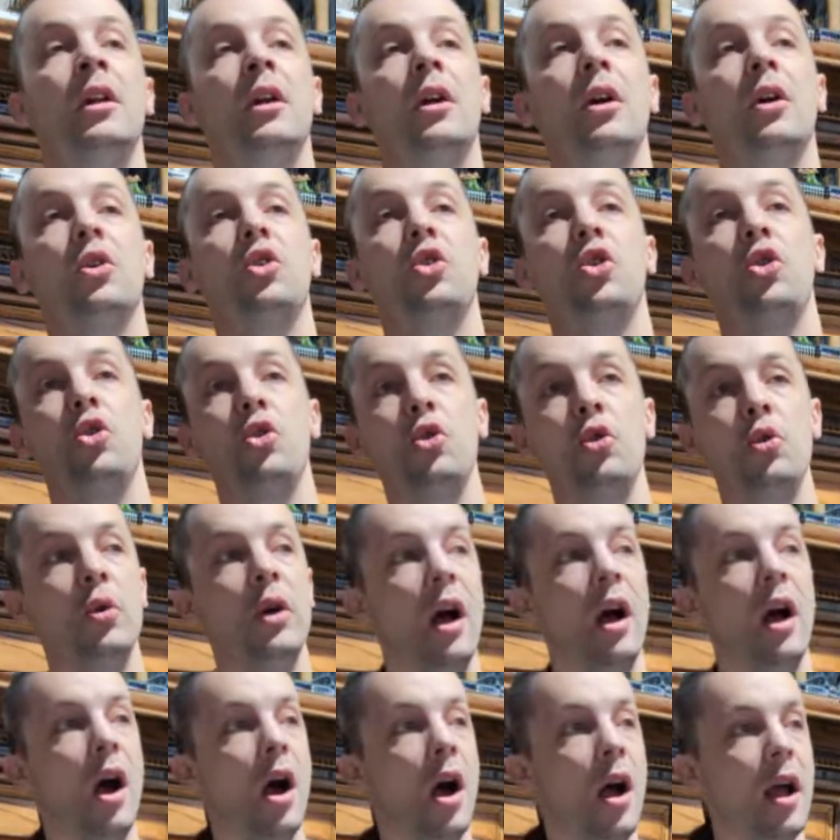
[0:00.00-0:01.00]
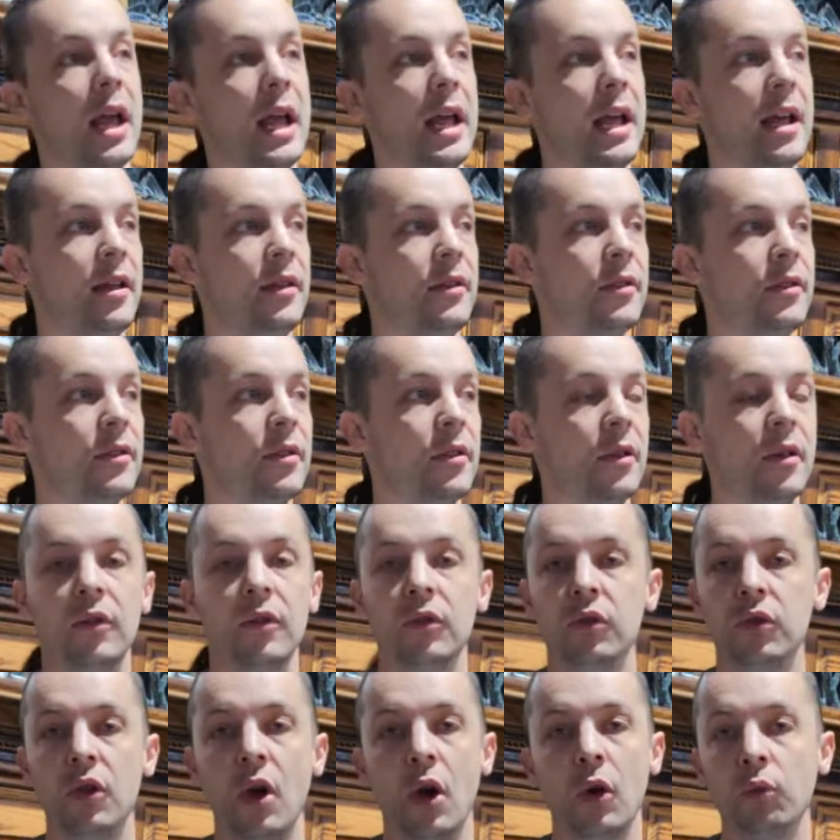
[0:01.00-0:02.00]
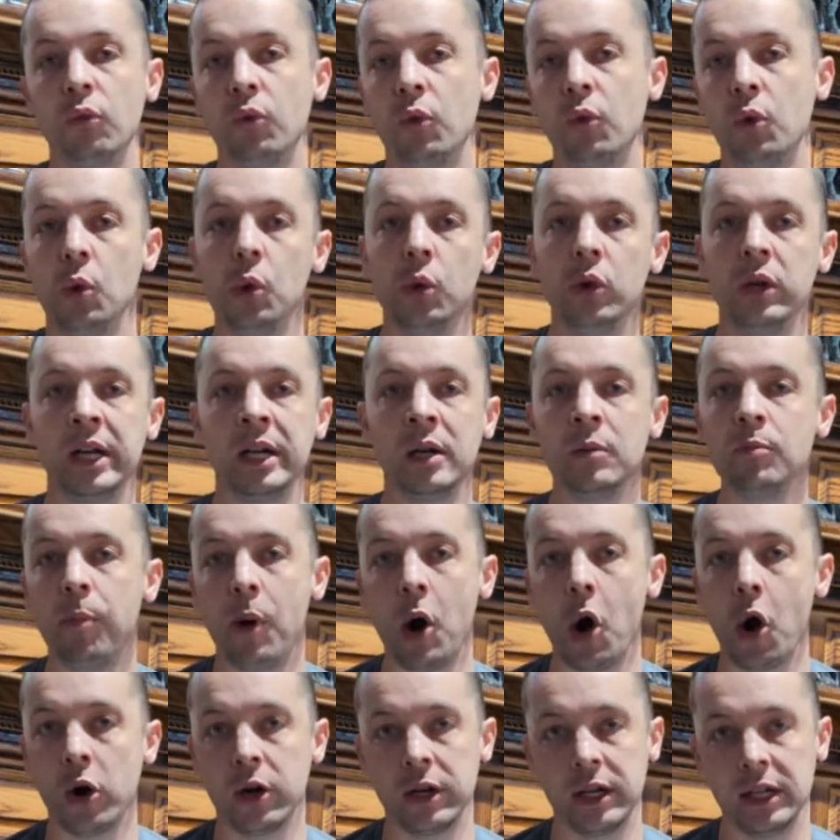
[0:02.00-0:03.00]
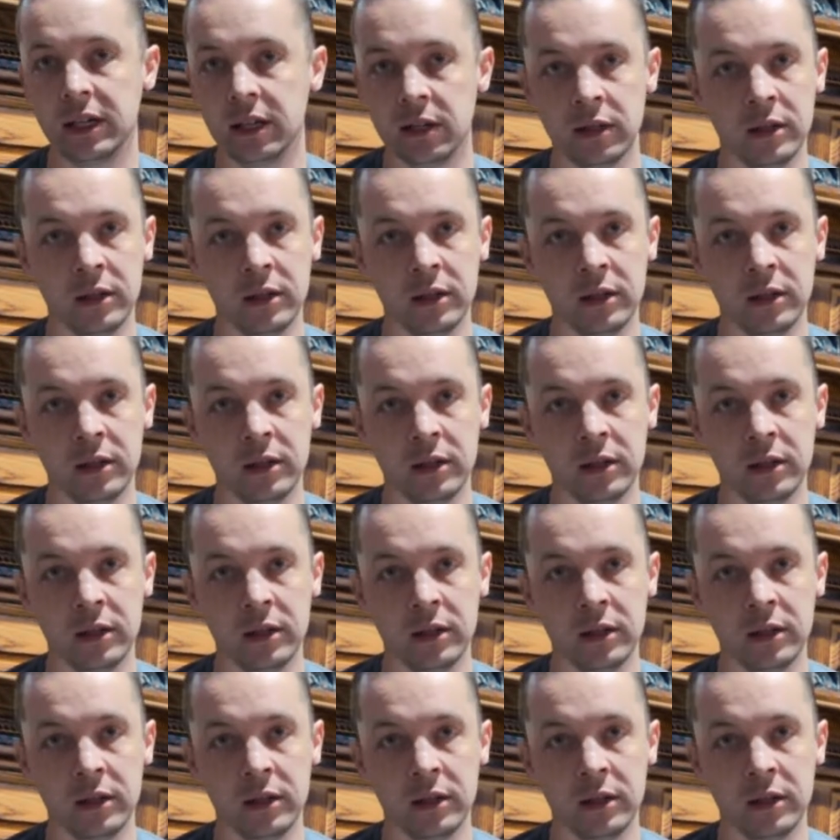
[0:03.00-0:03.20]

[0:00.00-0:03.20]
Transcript: who is the ruling party.